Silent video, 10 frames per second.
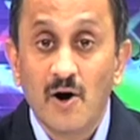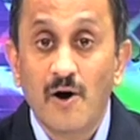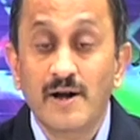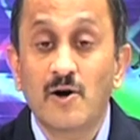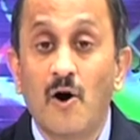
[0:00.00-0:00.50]

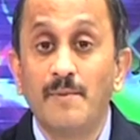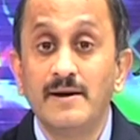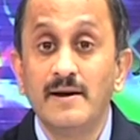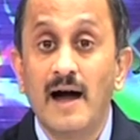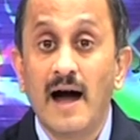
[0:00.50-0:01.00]
or a
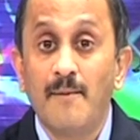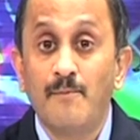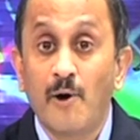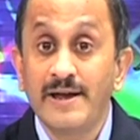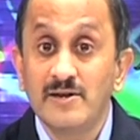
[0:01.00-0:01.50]
common
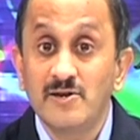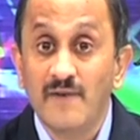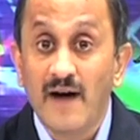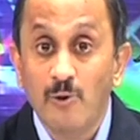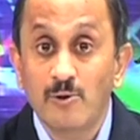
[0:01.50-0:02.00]
point
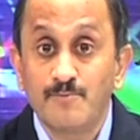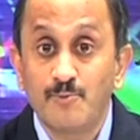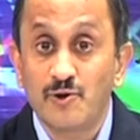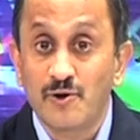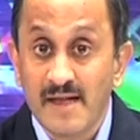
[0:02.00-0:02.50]
of
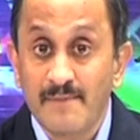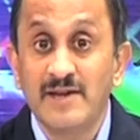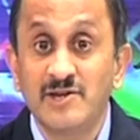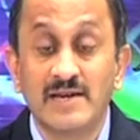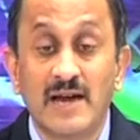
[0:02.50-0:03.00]
output or
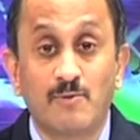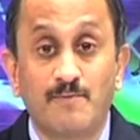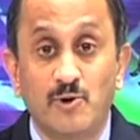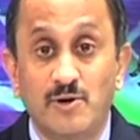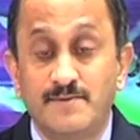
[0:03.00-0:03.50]
summation
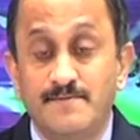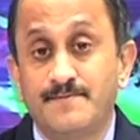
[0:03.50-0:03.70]
output.